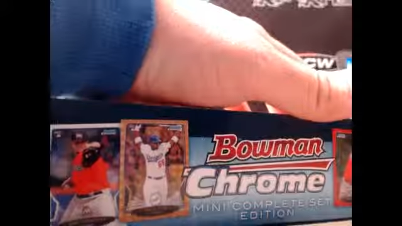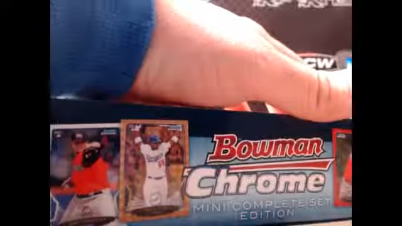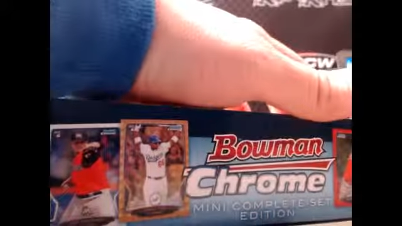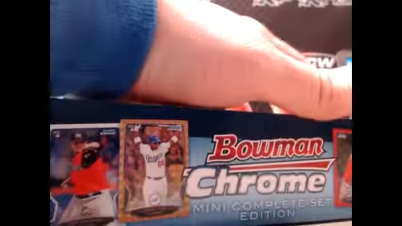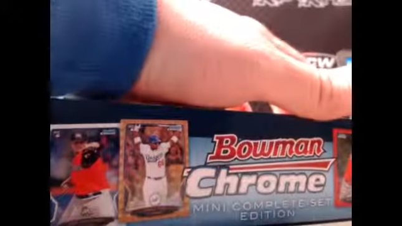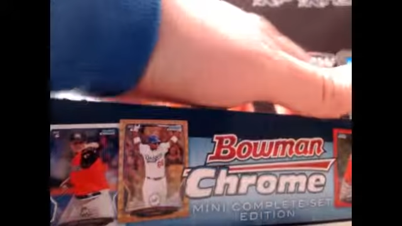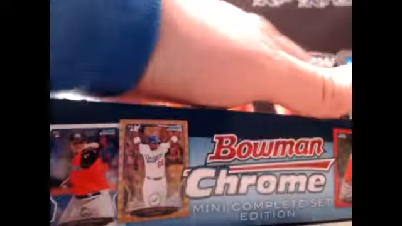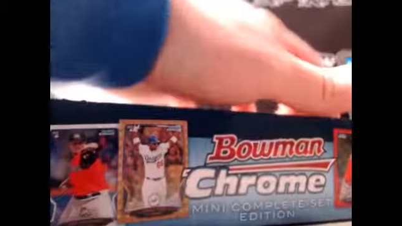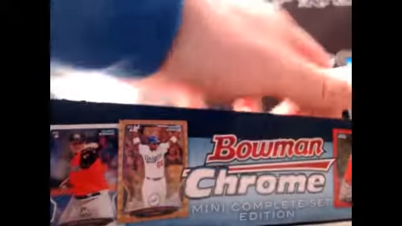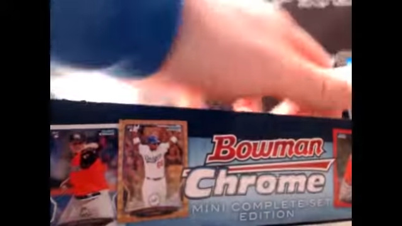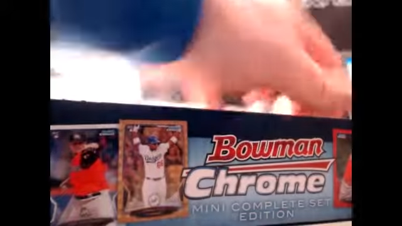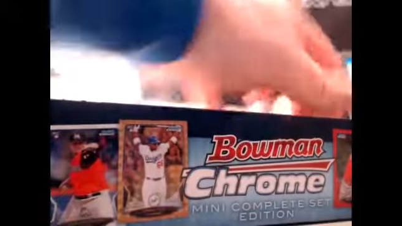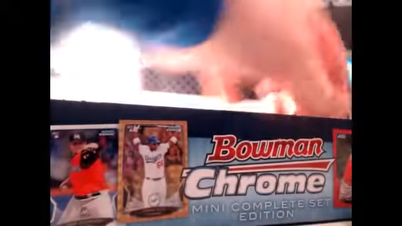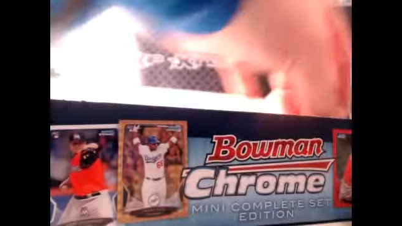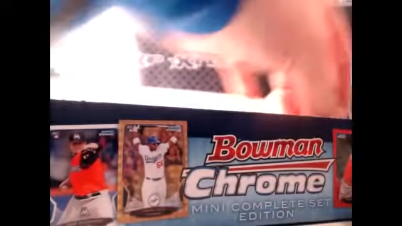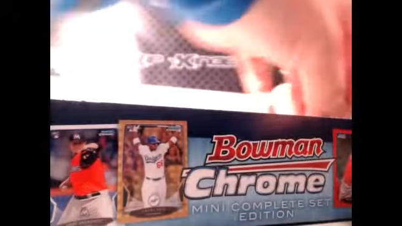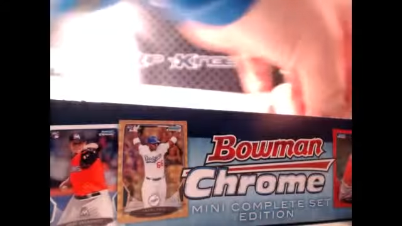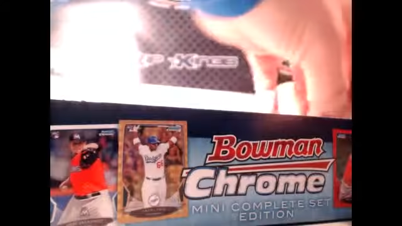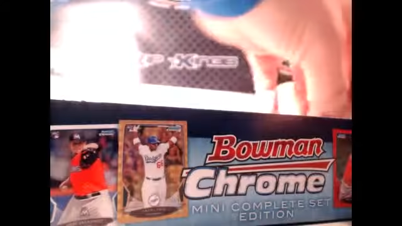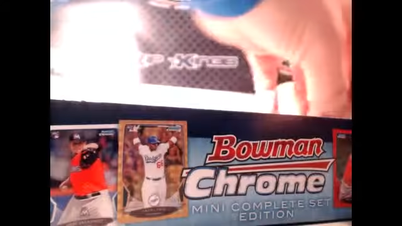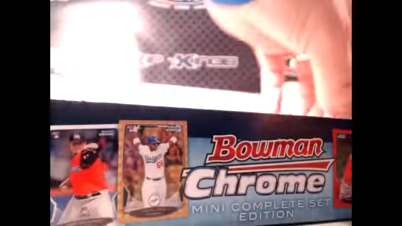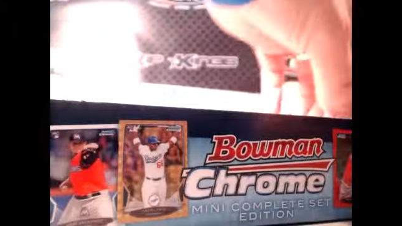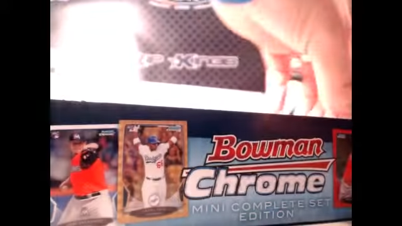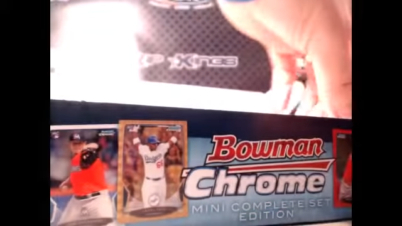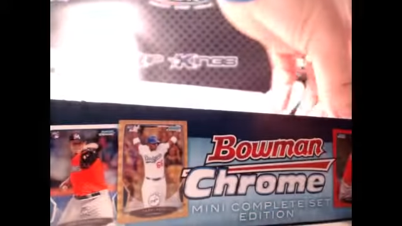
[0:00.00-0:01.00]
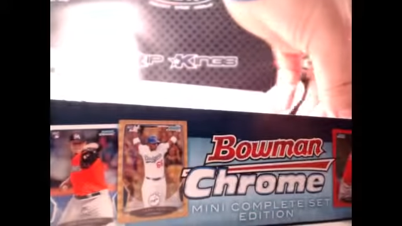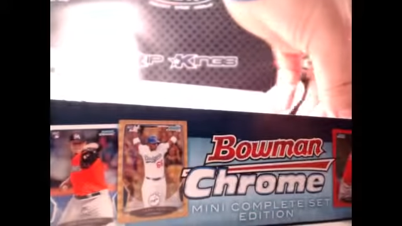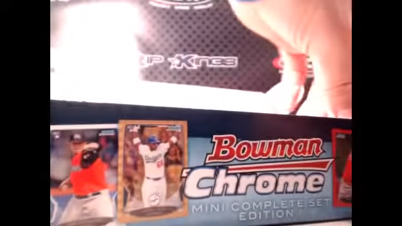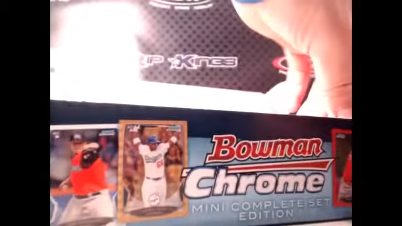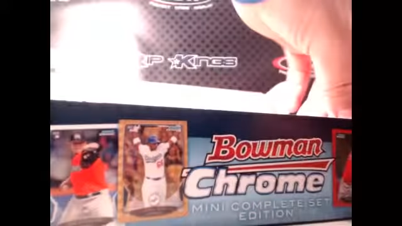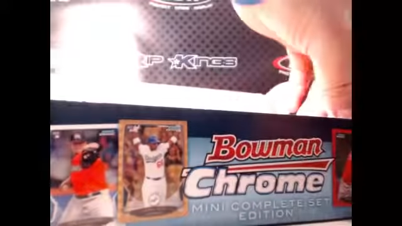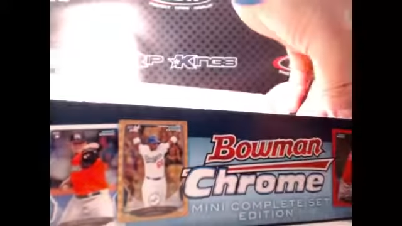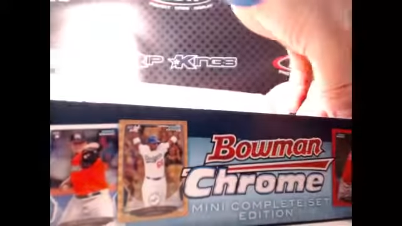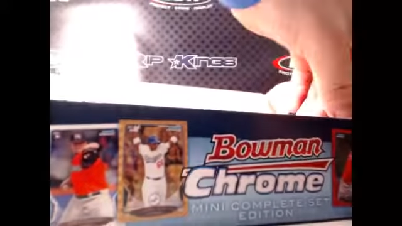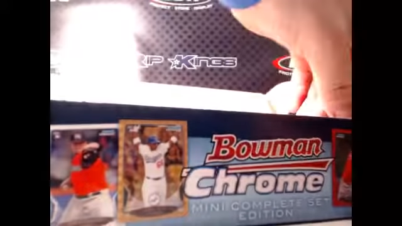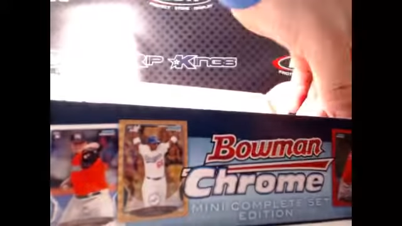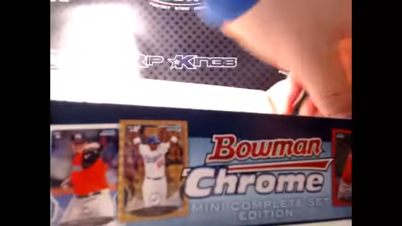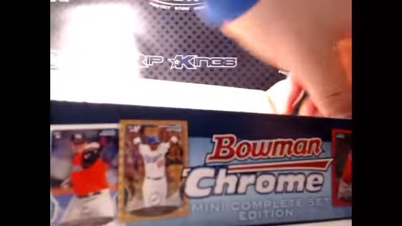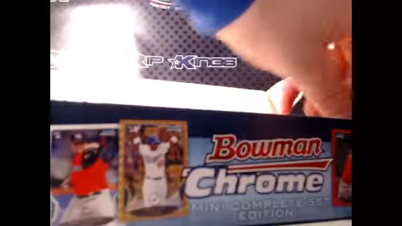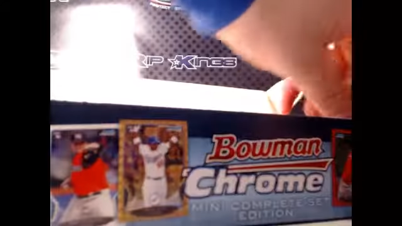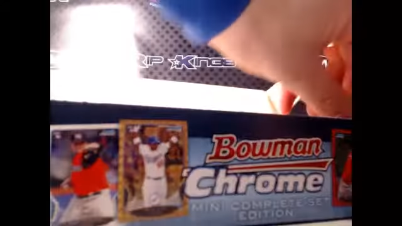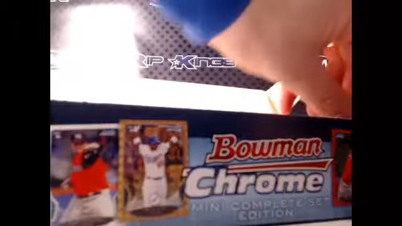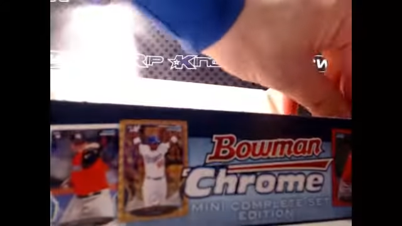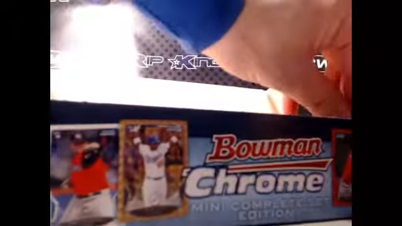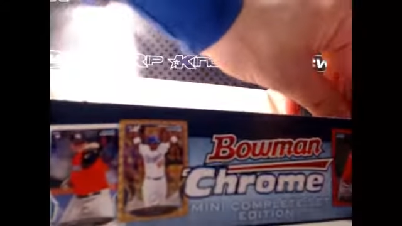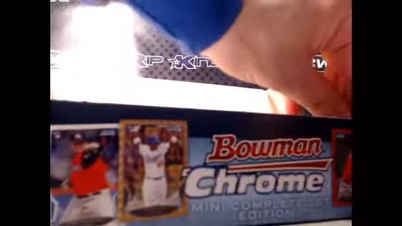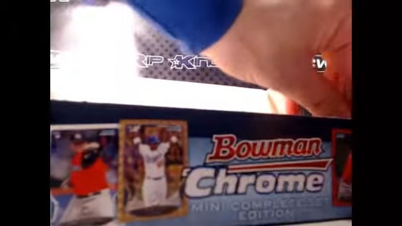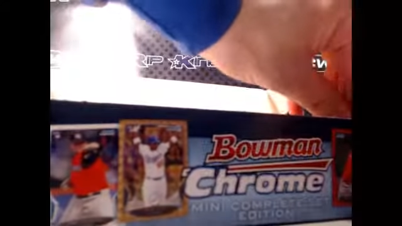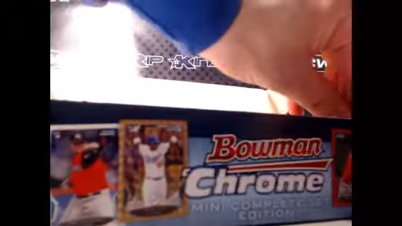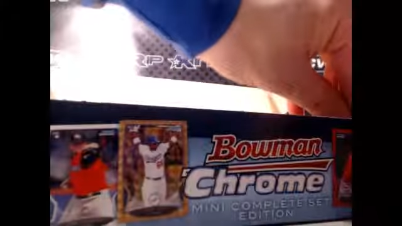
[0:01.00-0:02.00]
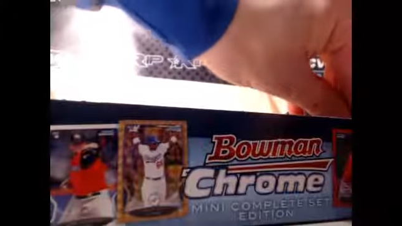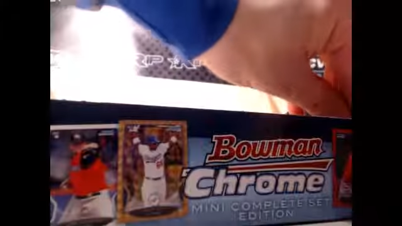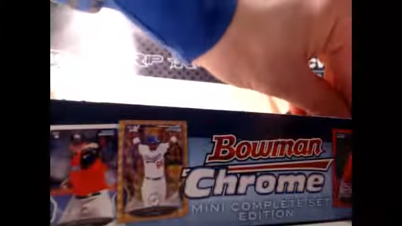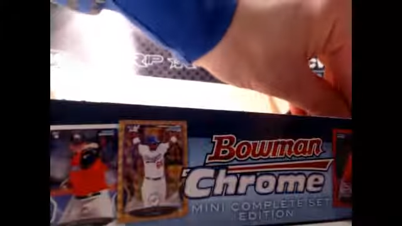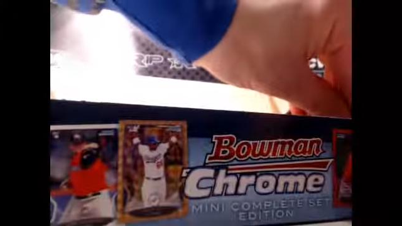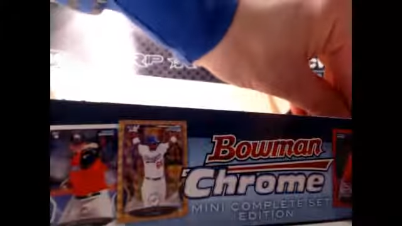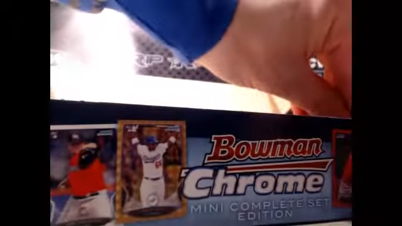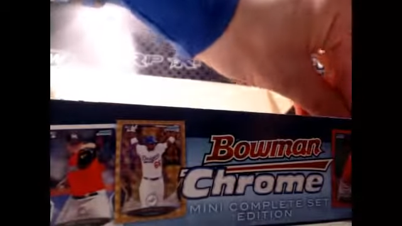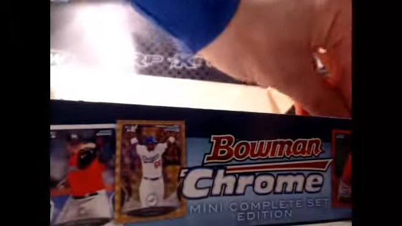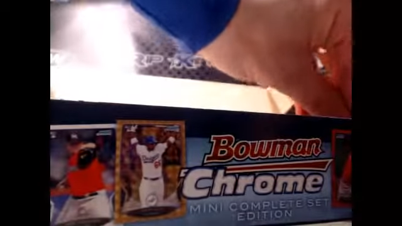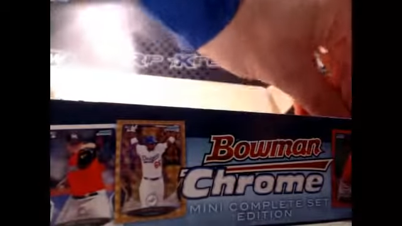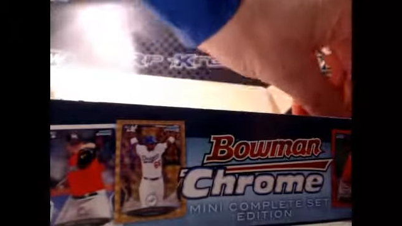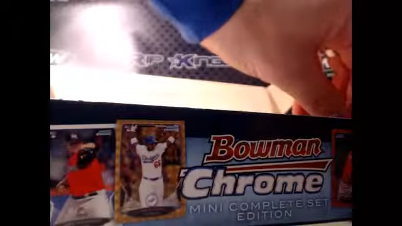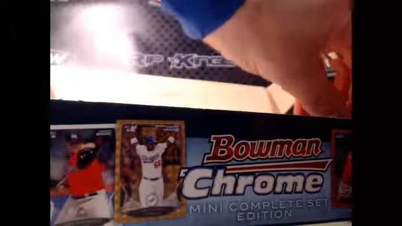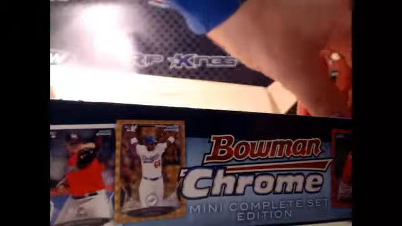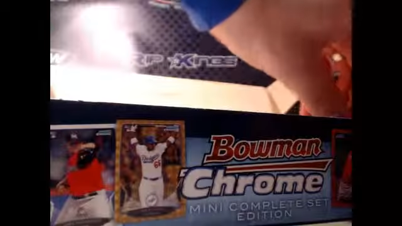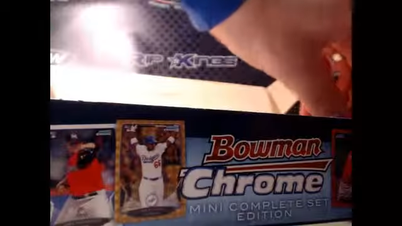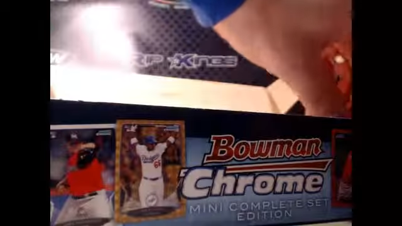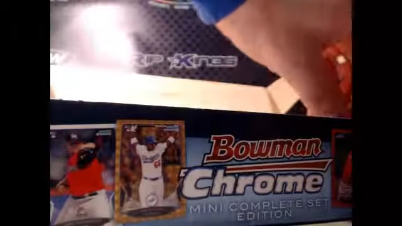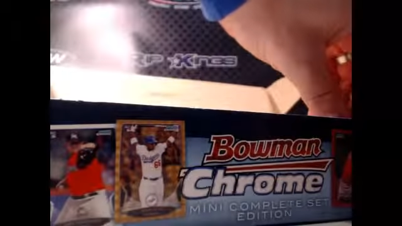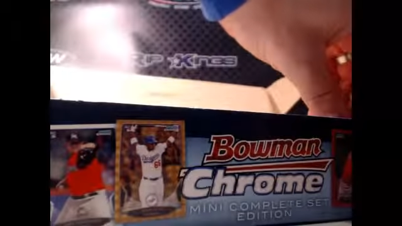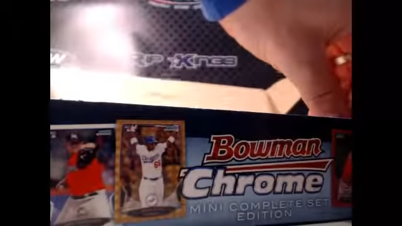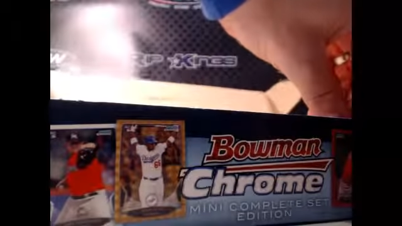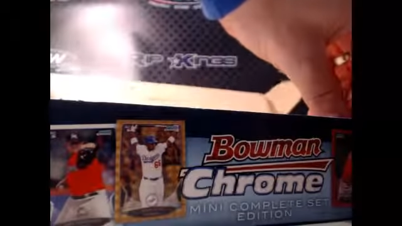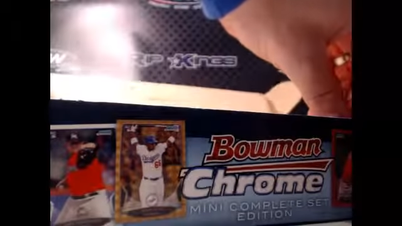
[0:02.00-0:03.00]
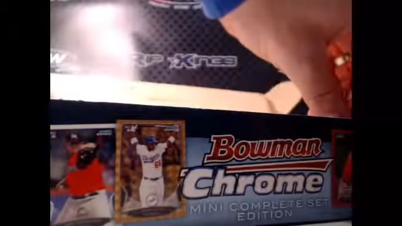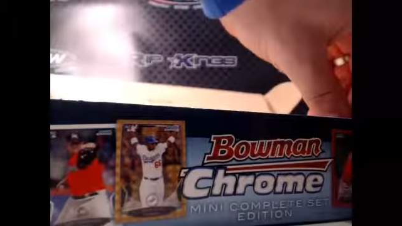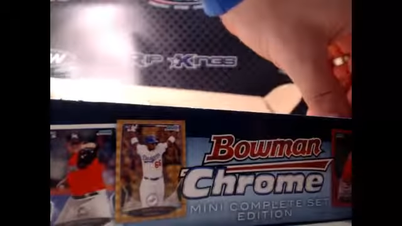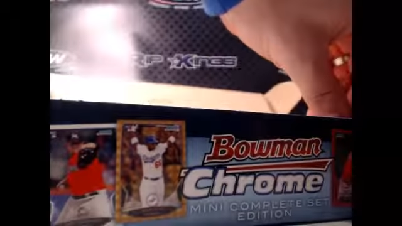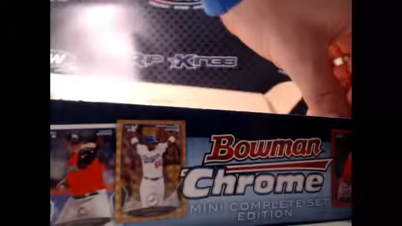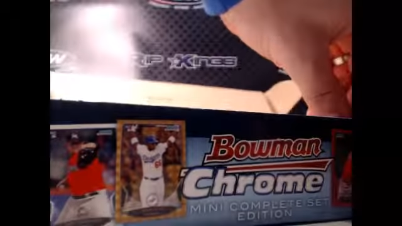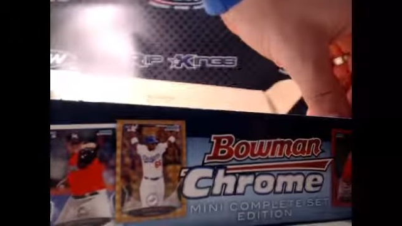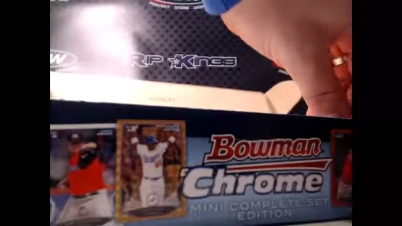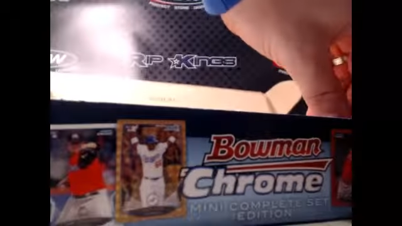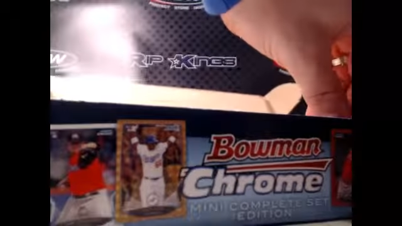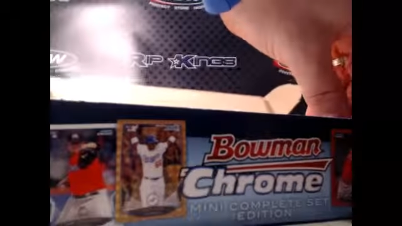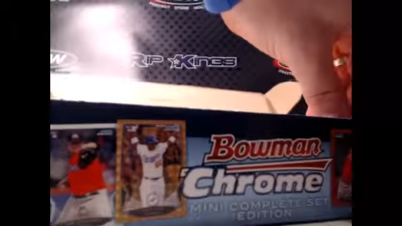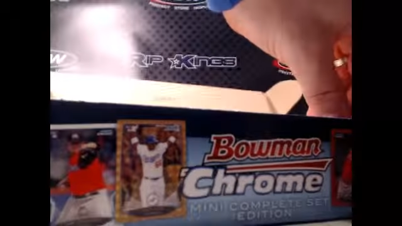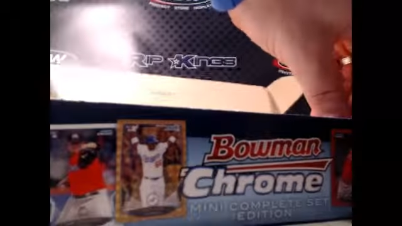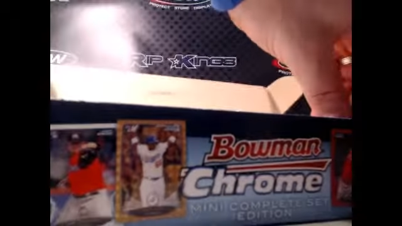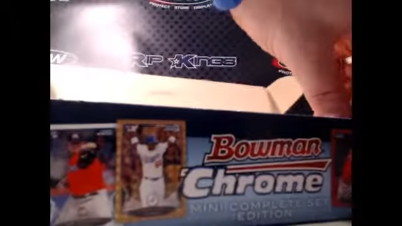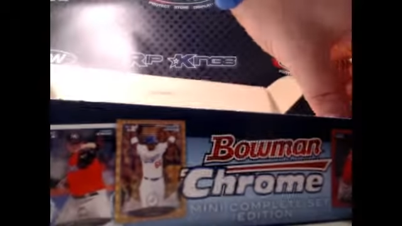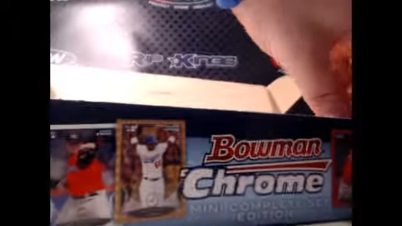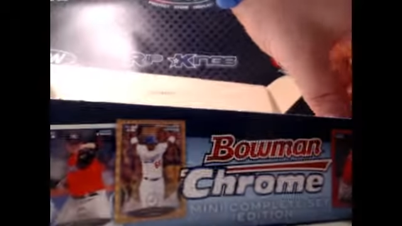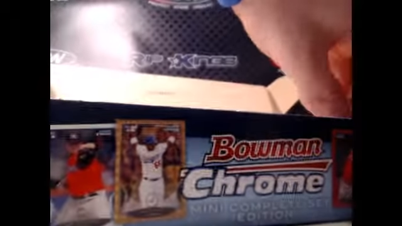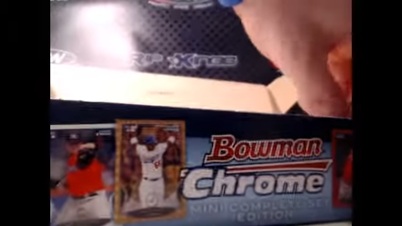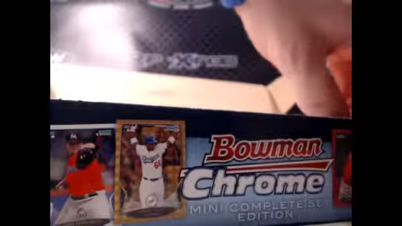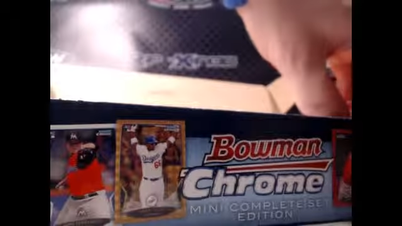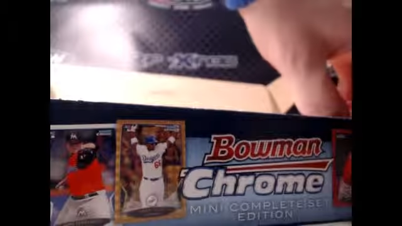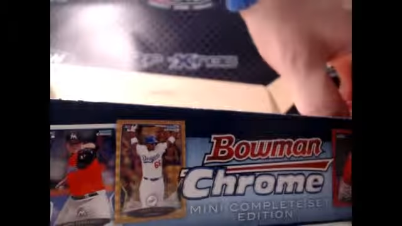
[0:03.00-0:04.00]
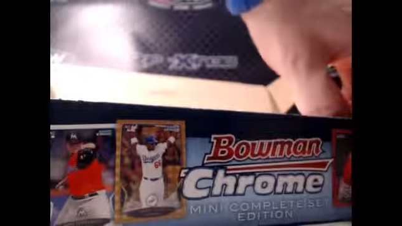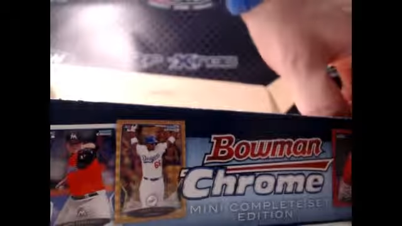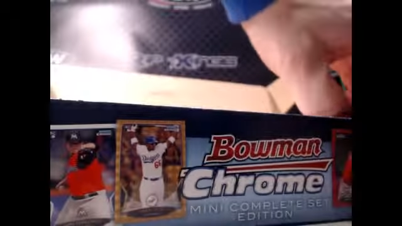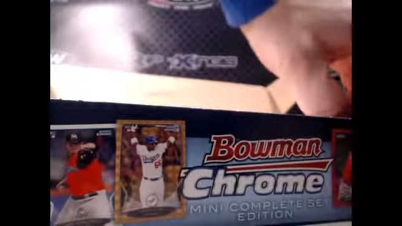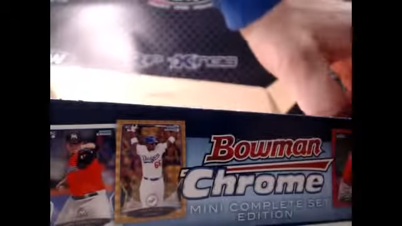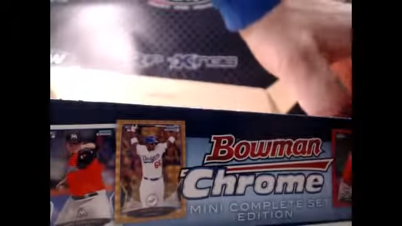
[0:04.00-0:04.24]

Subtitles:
No face is visible, so there are no lips to read.